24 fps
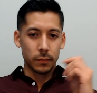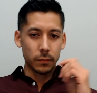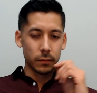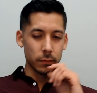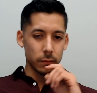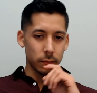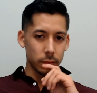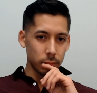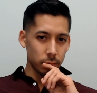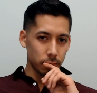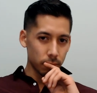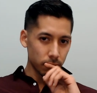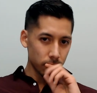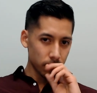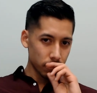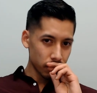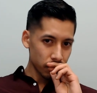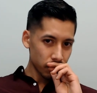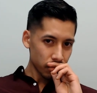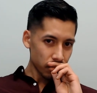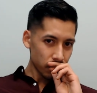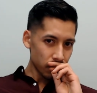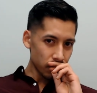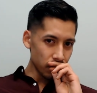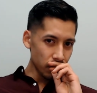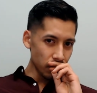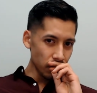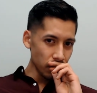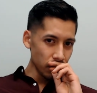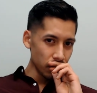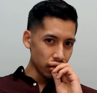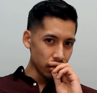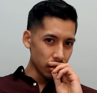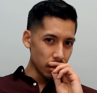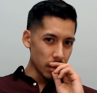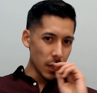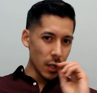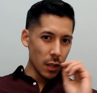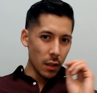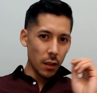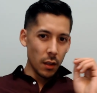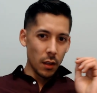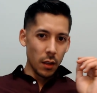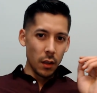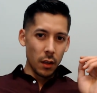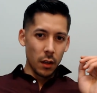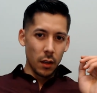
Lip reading: Nobody speaks.